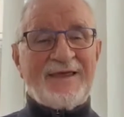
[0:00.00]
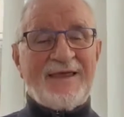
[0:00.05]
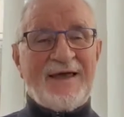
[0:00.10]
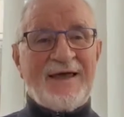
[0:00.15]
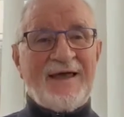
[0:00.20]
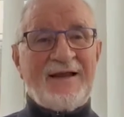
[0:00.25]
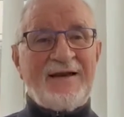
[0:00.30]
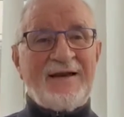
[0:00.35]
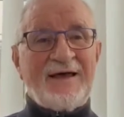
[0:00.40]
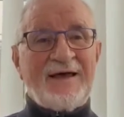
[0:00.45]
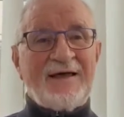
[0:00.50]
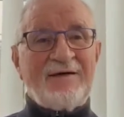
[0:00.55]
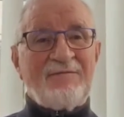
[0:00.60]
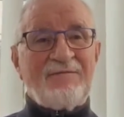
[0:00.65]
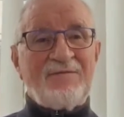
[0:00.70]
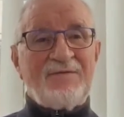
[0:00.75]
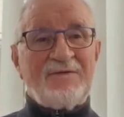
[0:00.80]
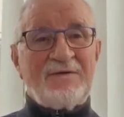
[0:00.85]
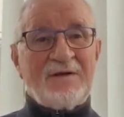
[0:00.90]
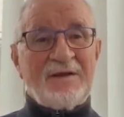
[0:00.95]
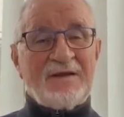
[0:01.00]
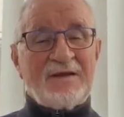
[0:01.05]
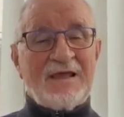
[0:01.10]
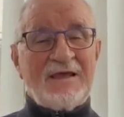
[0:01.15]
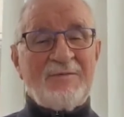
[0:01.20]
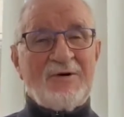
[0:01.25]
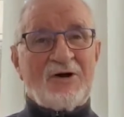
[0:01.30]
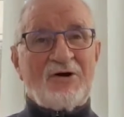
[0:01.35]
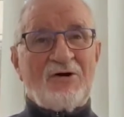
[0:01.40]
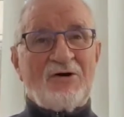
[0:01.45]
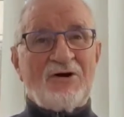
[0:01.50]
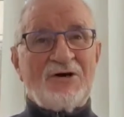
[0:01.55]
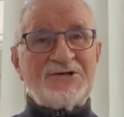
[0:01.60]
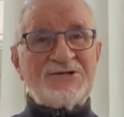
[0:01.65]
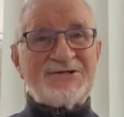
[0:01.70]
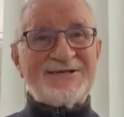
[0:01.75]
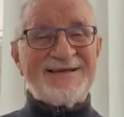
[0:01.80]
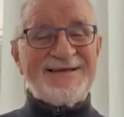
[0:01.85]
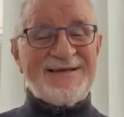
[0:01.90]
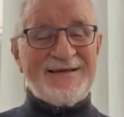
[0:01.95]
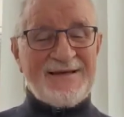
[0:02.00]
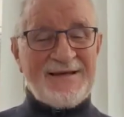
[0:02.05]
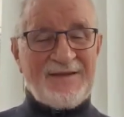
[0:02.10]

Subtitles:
again, I came across